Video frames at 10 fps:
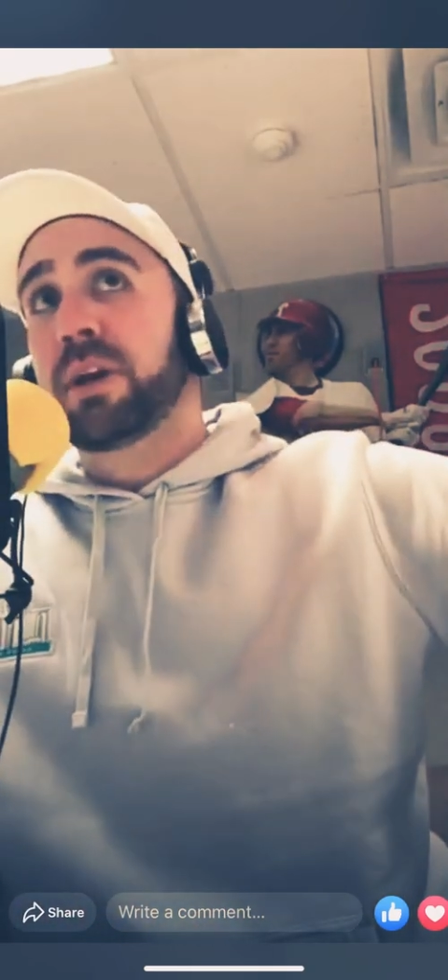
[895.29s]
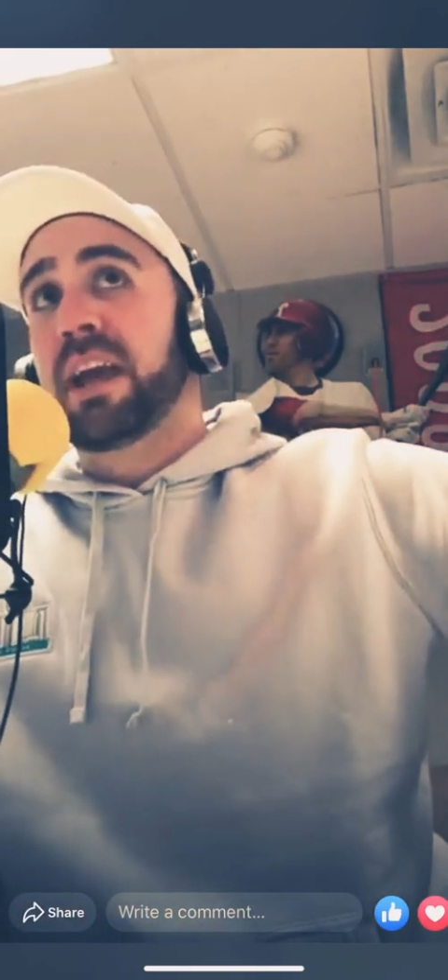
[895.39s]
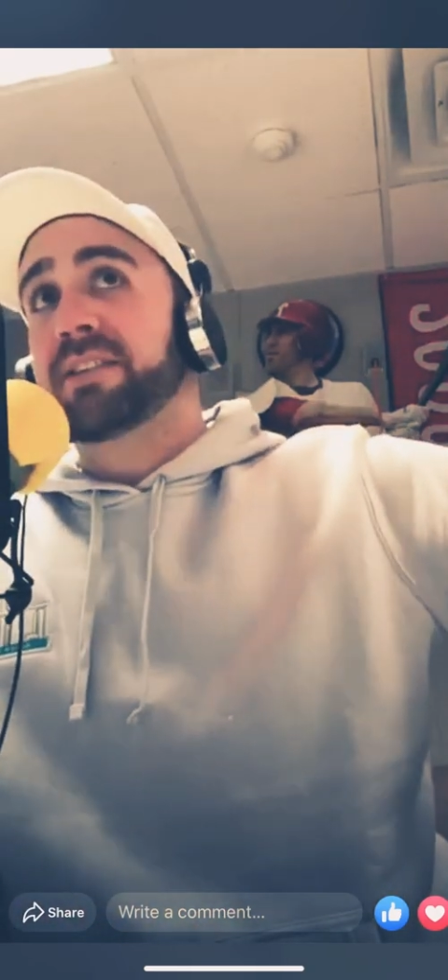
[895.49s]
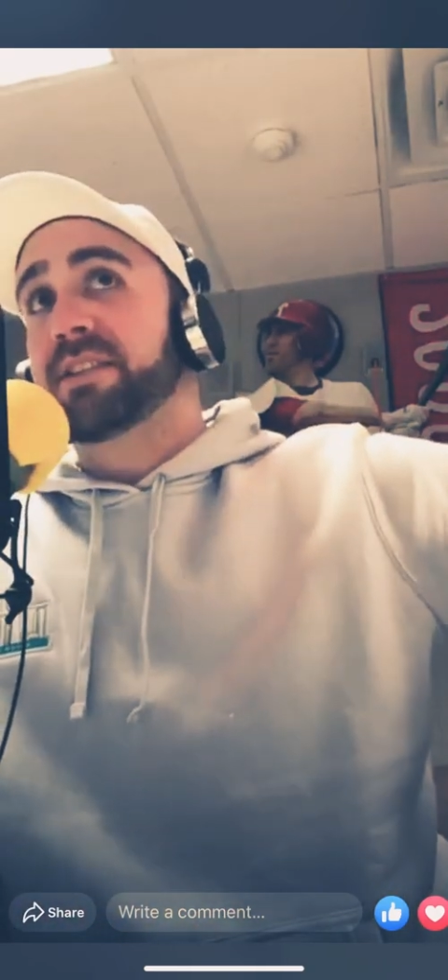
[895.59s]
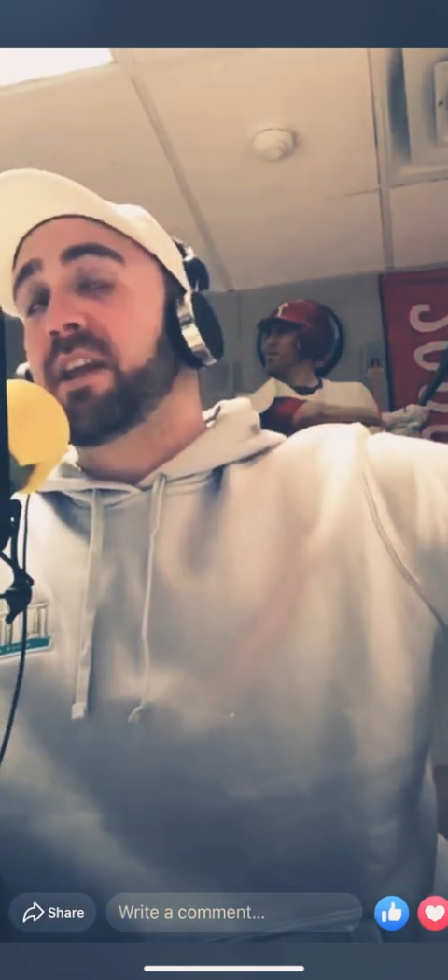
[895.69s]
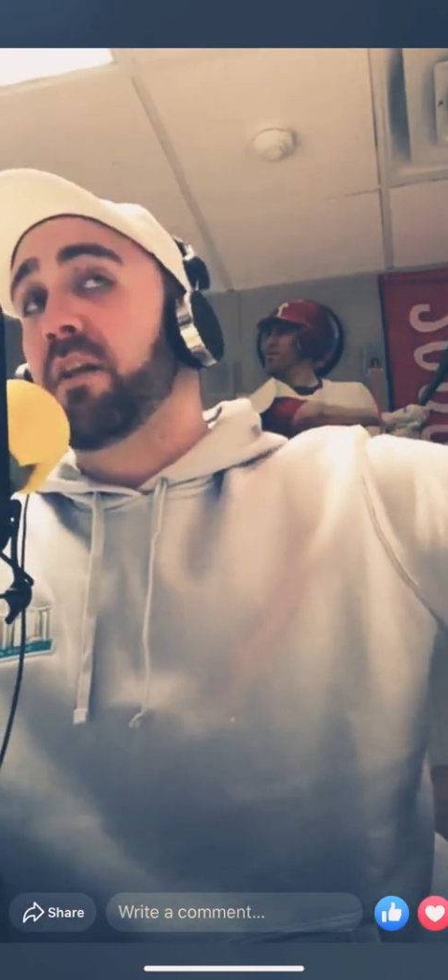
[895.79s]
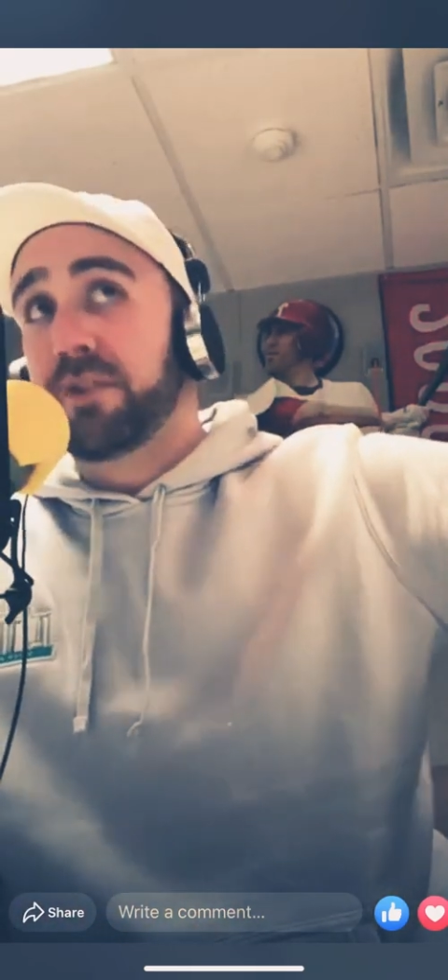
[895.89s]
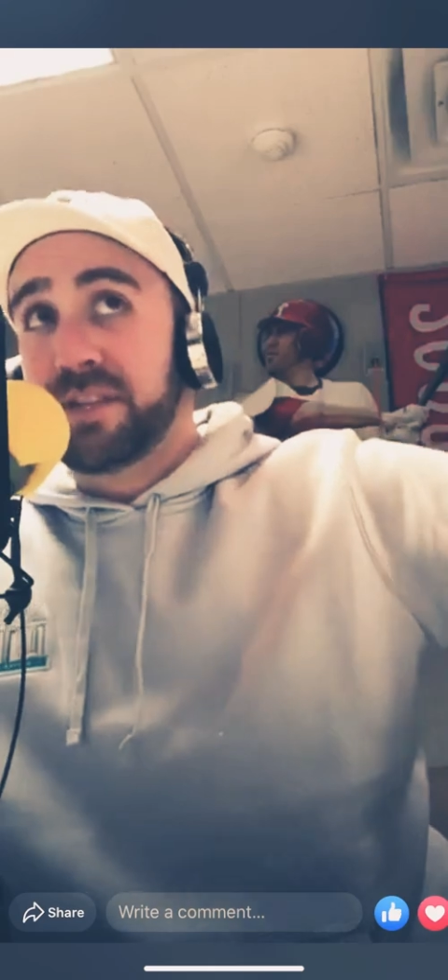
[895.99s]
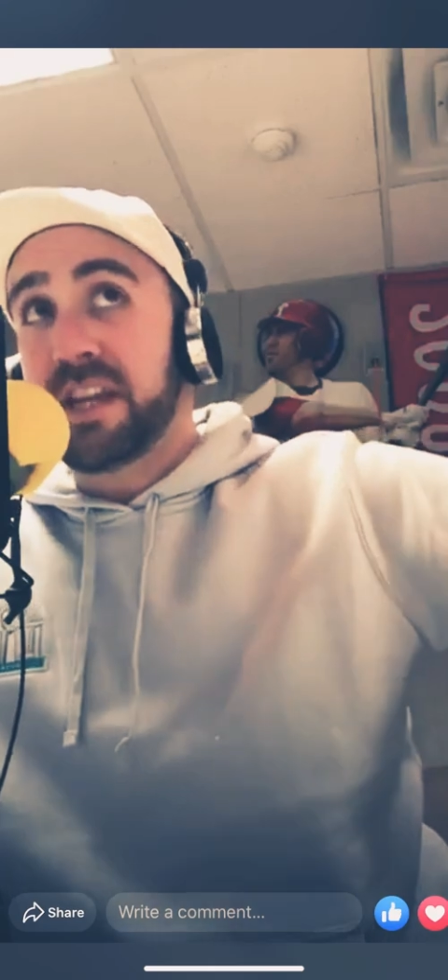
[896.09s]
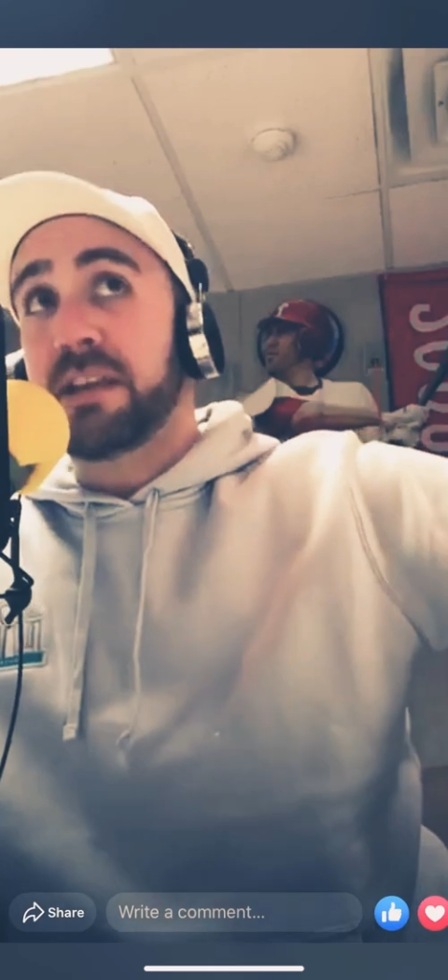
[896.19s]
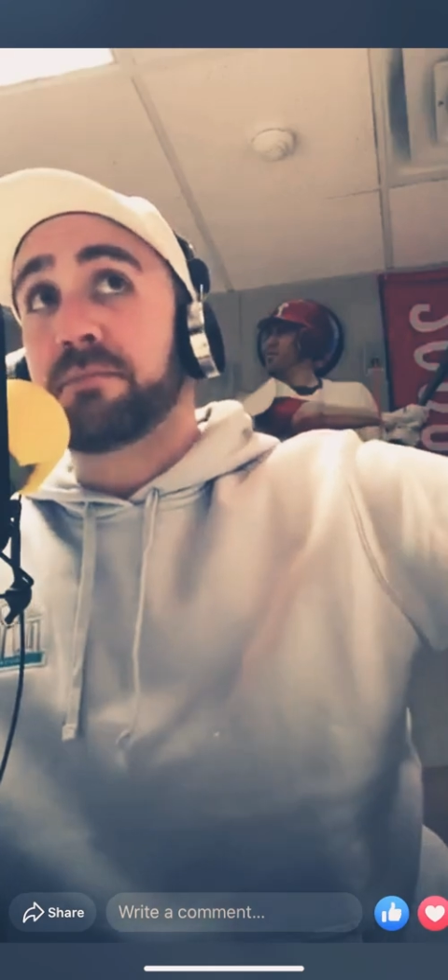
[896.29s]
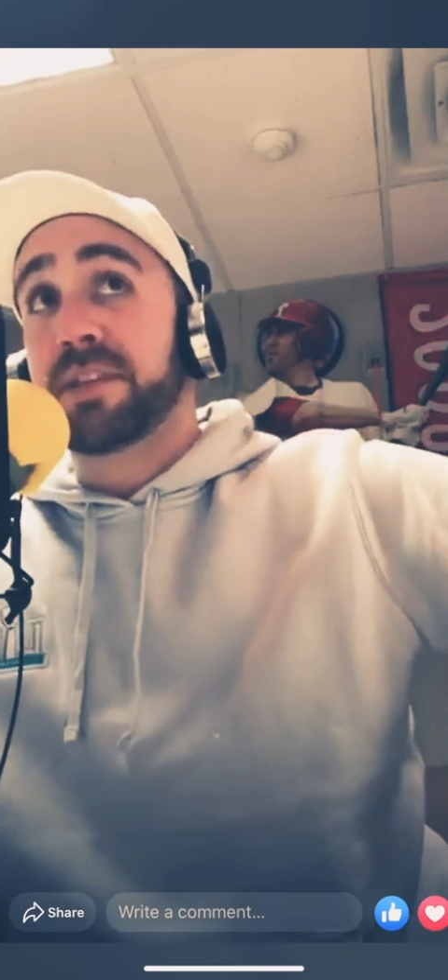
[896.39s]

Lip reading: against the other teams.